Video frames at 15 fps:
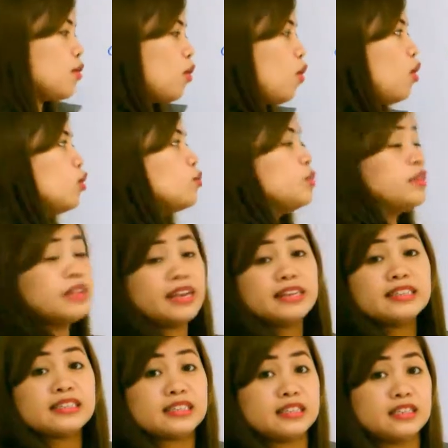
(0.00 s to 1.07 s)
are all
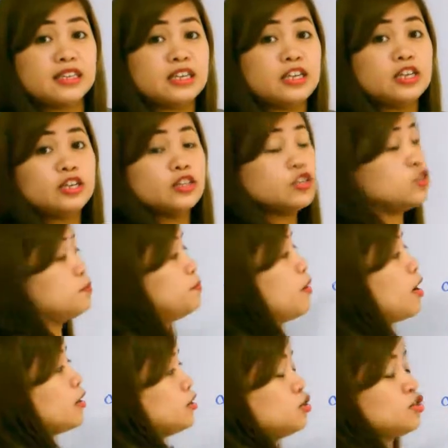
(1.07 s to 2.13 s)
related to
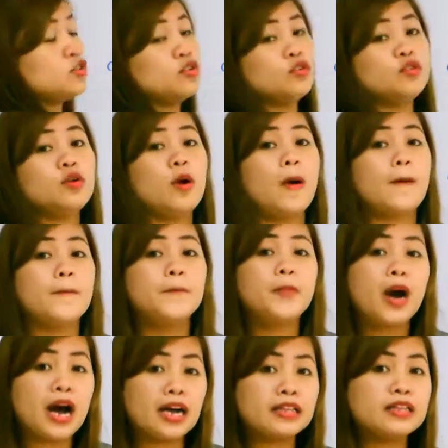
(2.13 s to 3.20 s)
part 2,
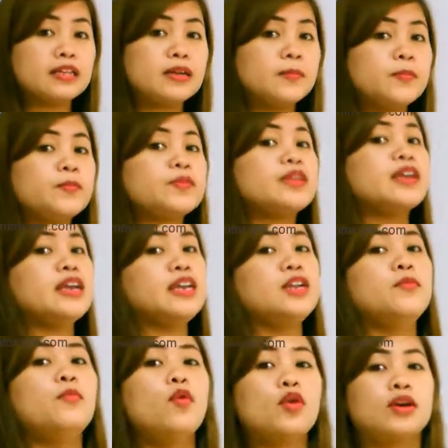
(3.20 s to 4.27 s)
but
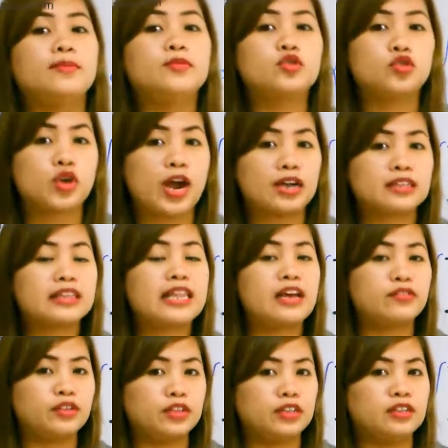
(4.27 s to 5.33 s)
in a more abstract
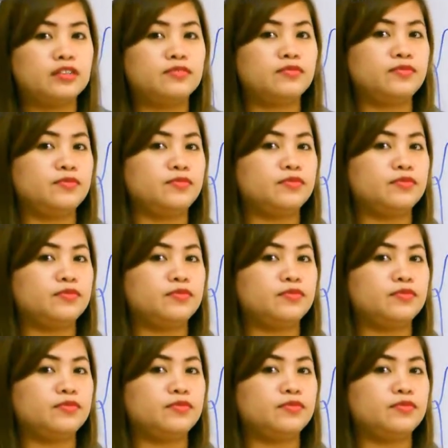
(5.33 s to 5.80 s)
level.